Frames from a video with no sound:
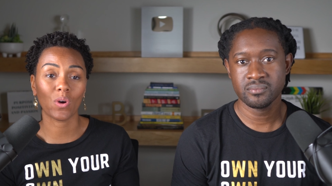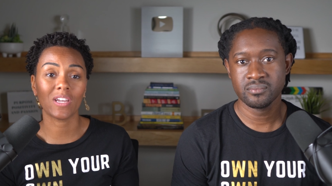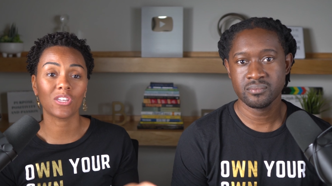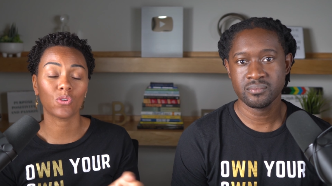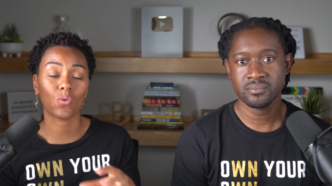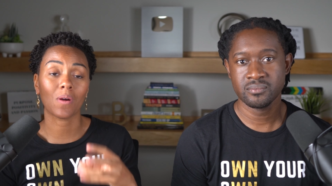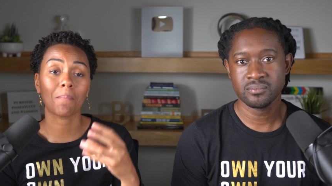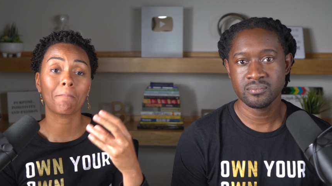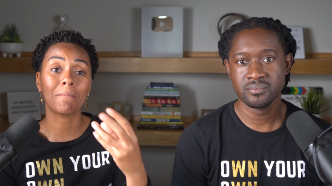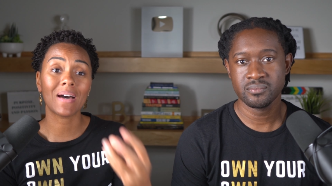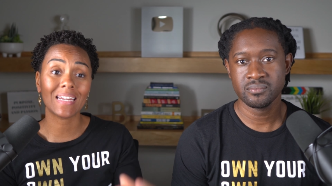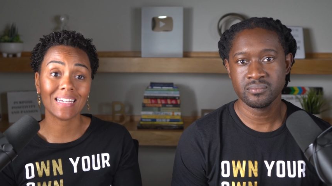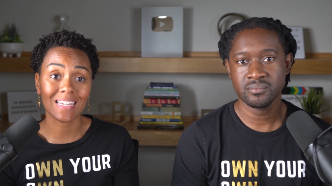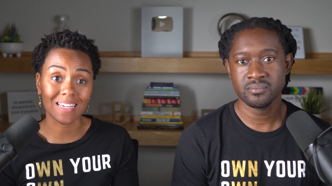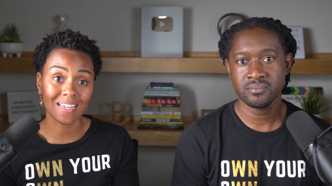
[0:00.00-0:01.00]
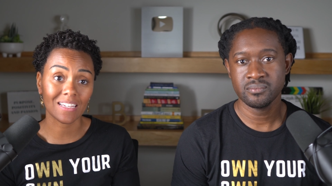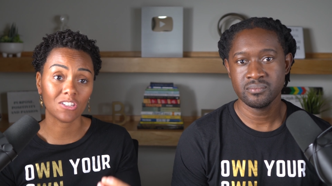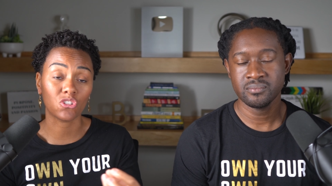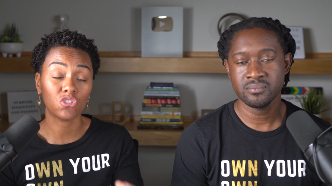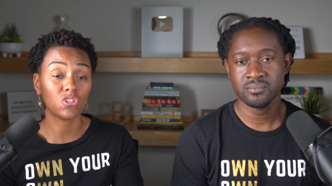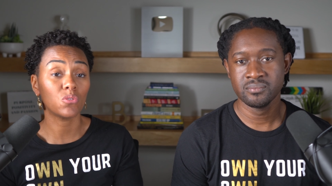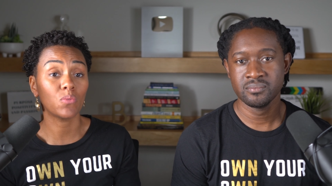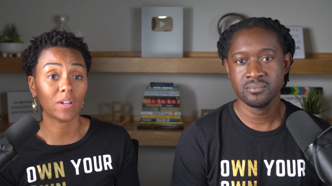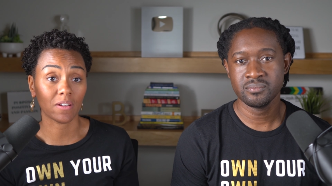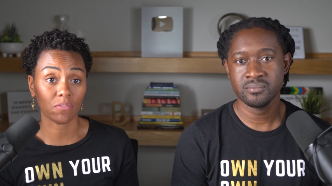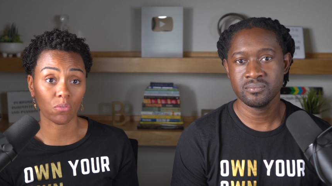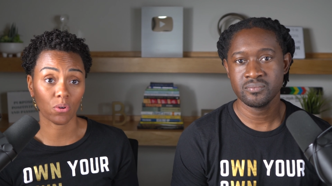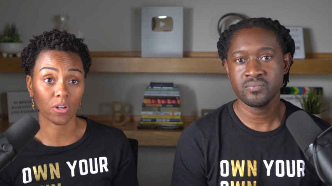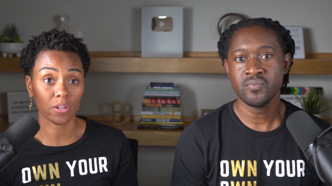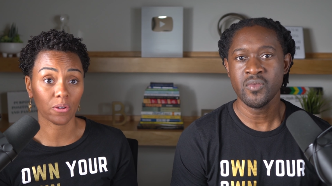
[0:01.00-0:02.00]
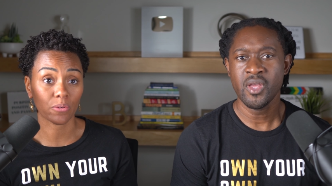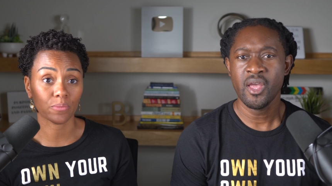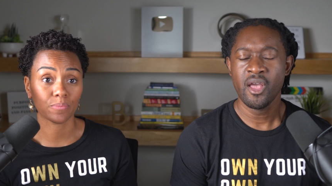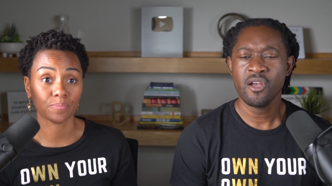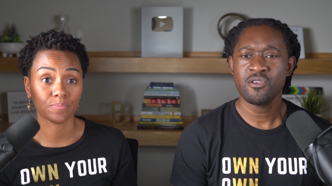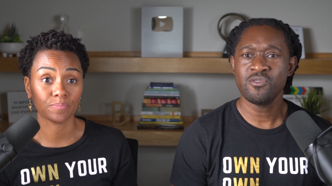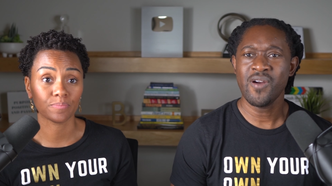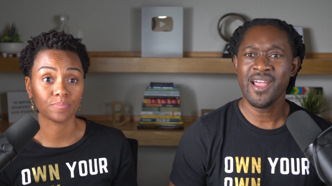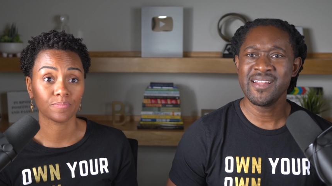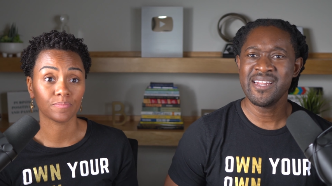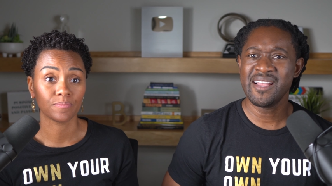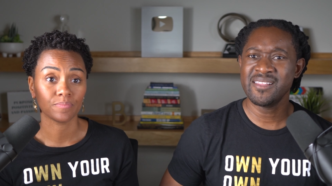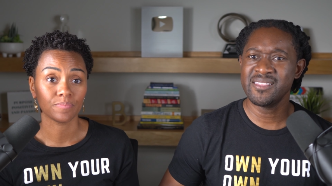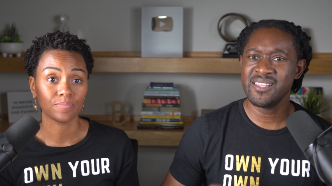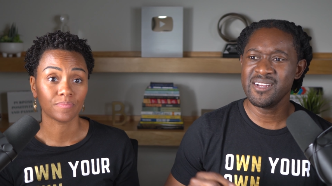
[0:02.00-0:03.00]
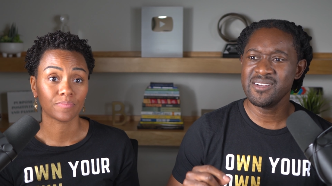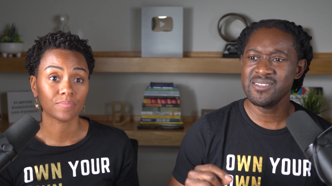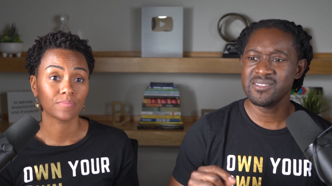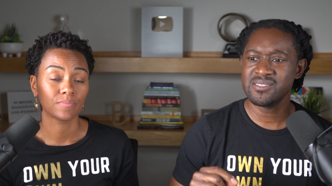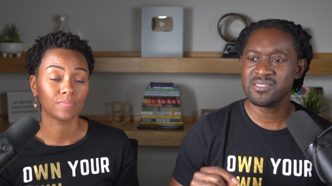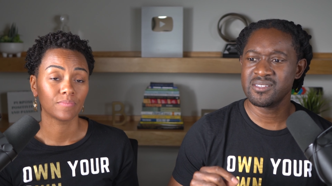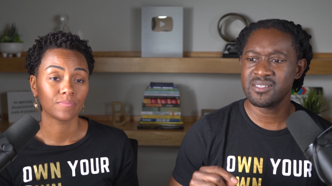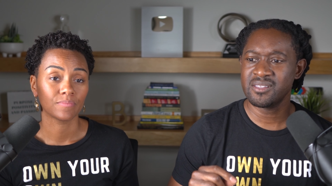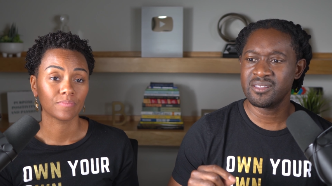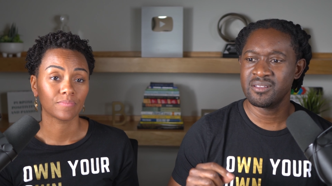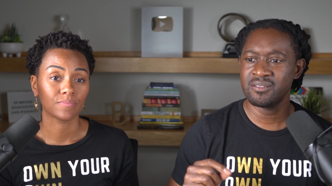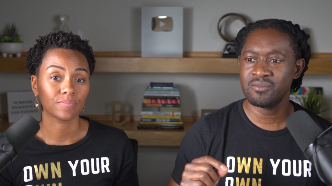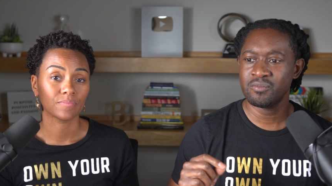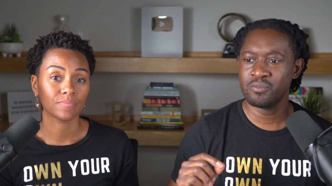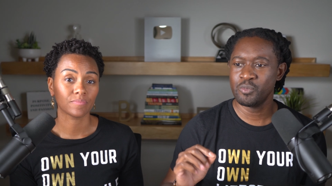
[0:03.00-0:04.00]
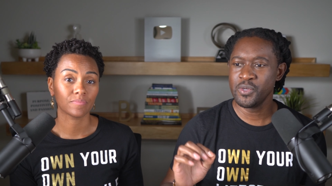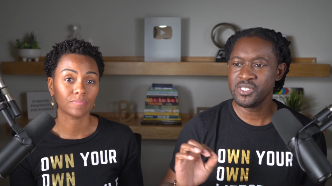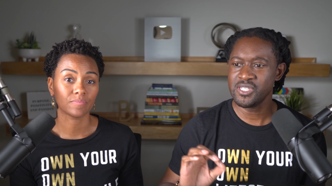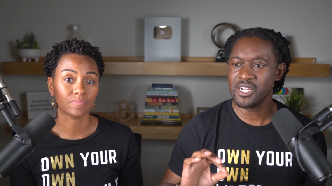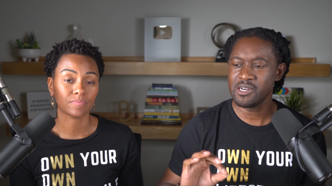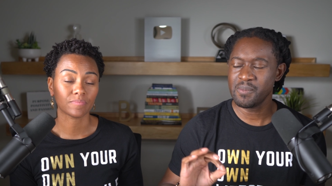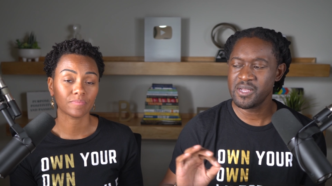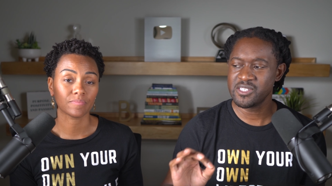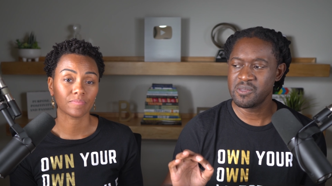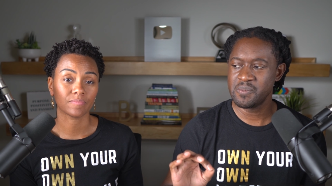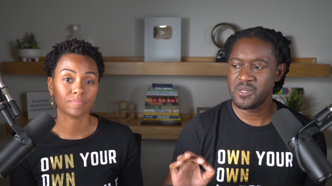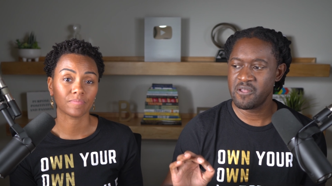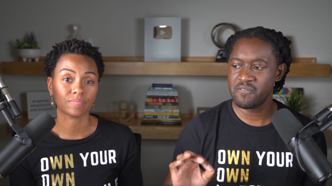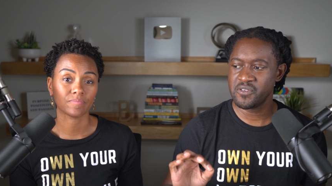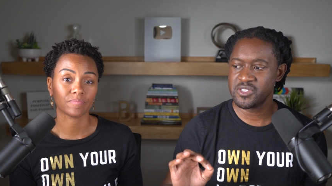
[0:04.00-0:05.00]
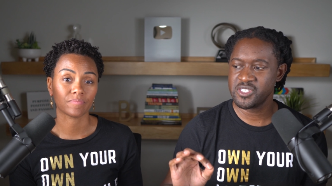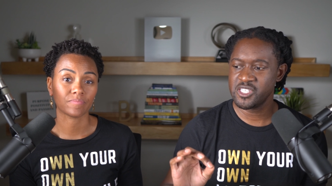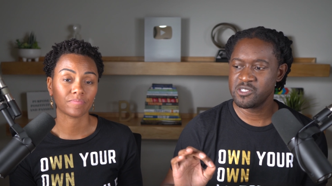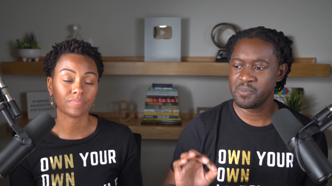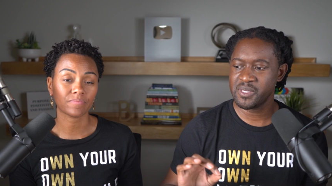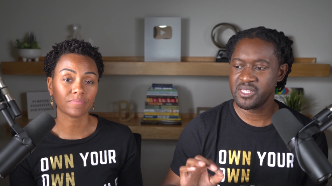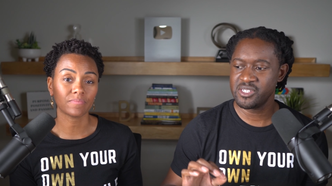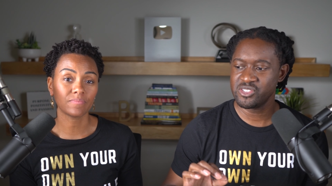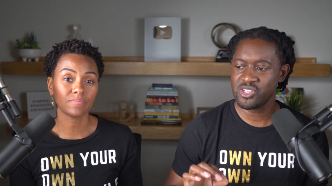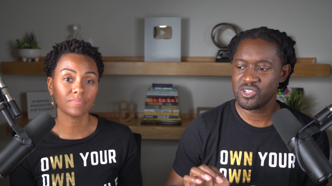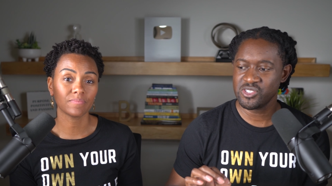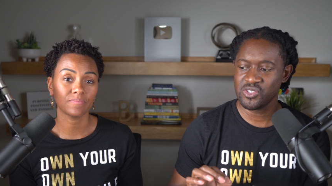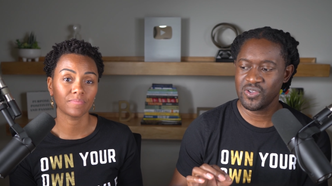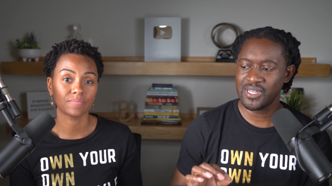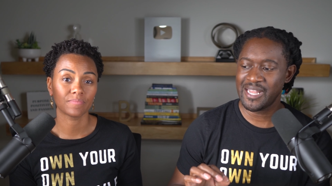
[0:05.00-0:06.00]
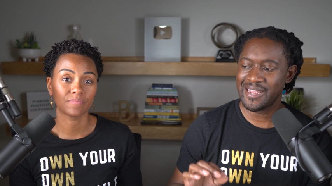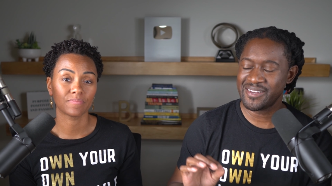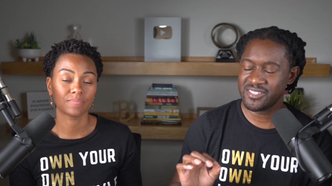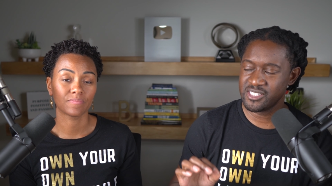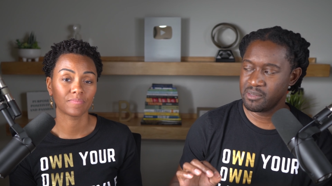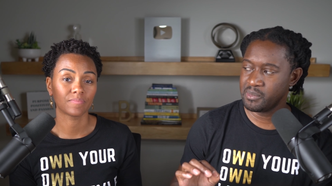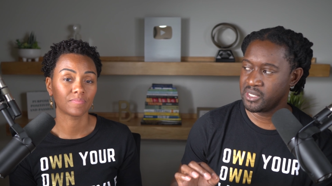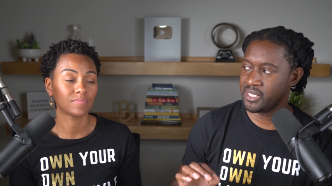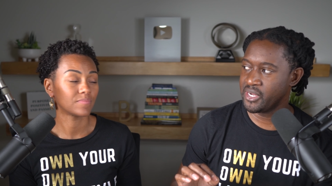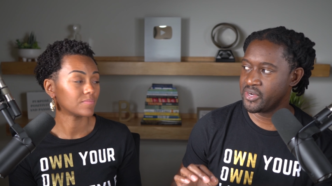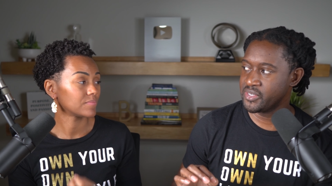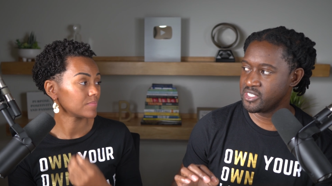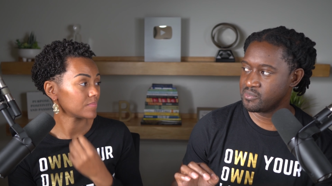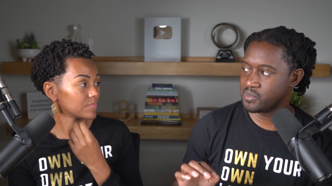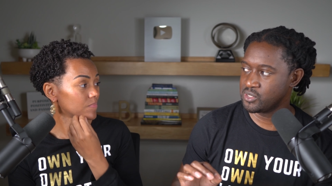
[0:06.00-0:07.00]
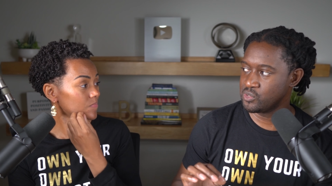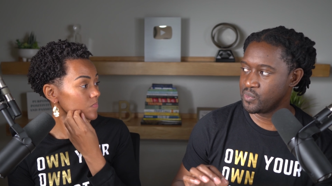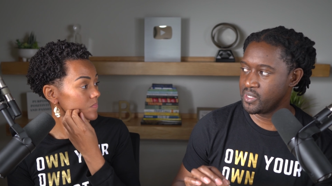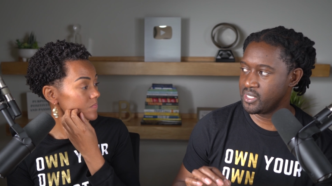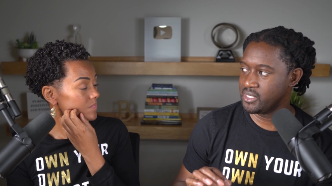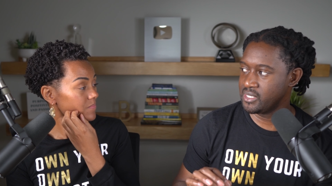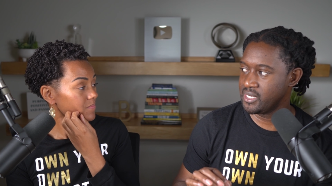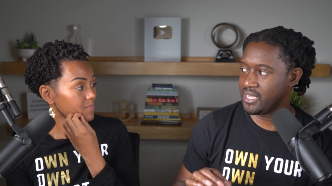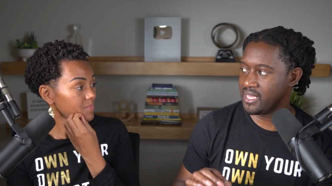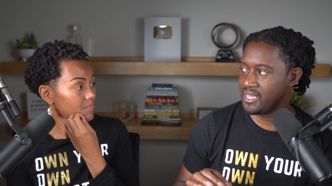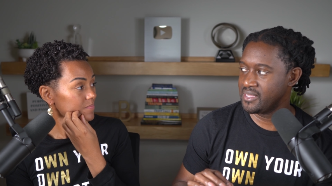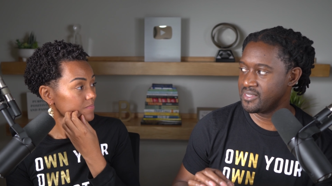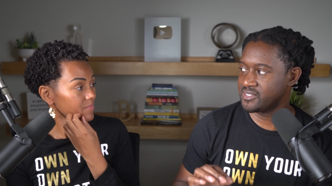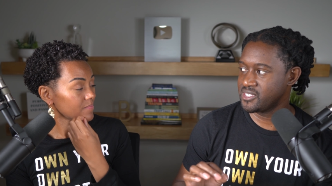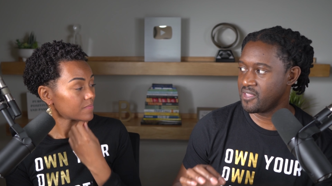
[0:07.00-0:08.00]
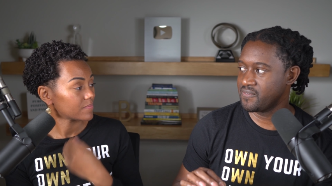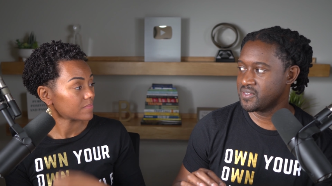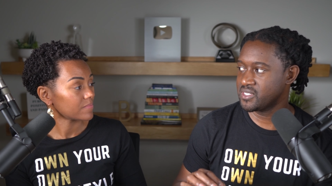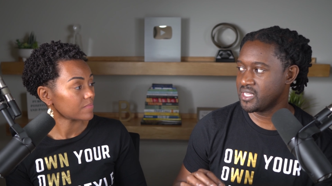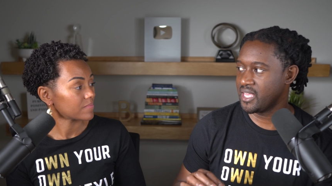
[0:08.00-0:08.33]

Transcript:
Speaker 1: what your money is doing for you.
Speaker 2: Right. Now, we talked about some differences, but there's also a lot of similarities between a savings